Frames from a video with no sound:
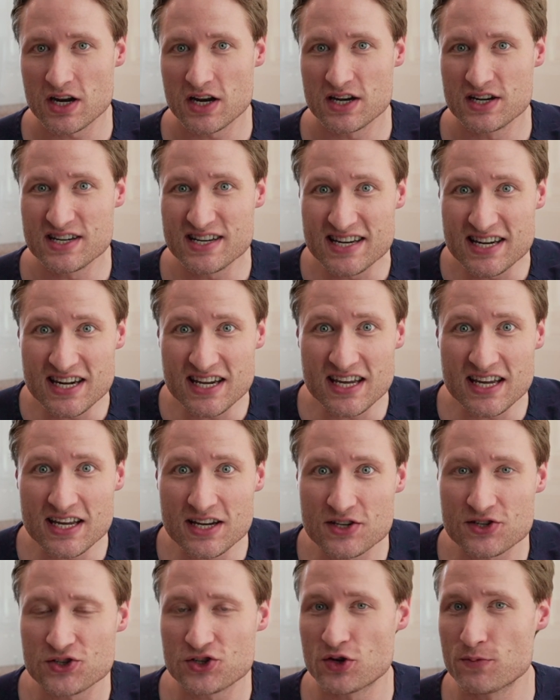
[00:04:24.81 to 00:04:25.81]

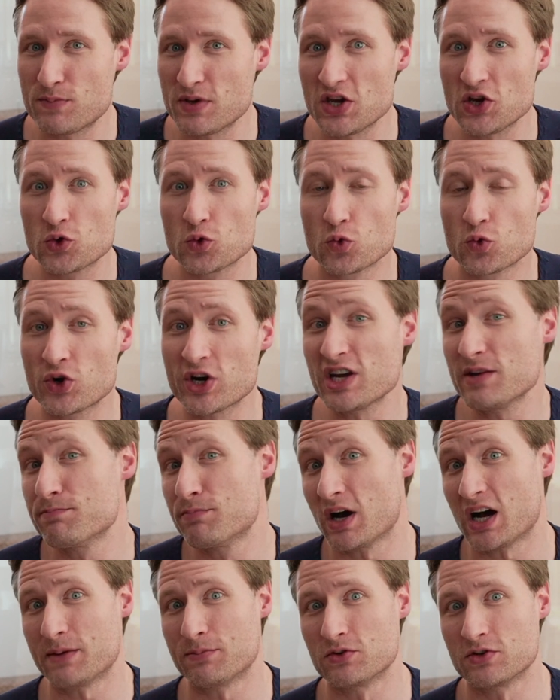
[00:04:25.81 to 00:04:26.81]
needs to be
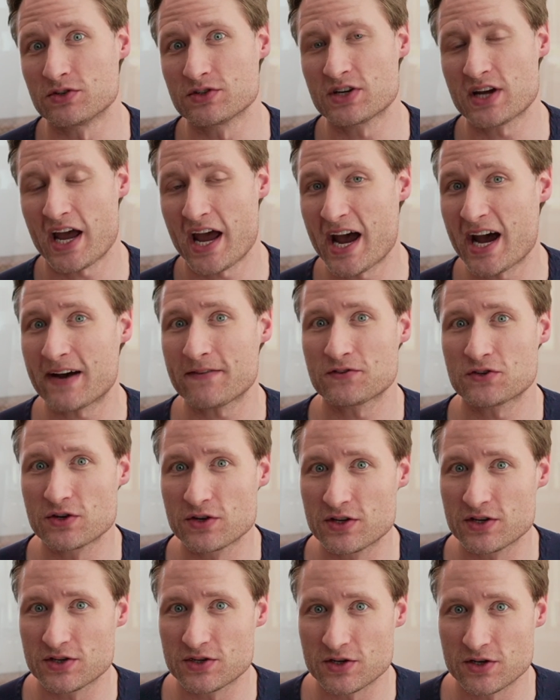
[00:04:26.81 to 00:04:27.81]
rebubbled after
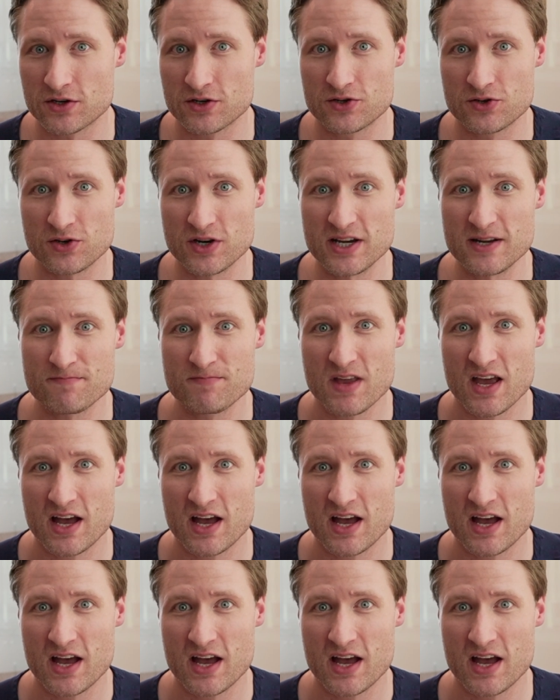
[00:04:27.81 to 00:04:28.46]
the surgery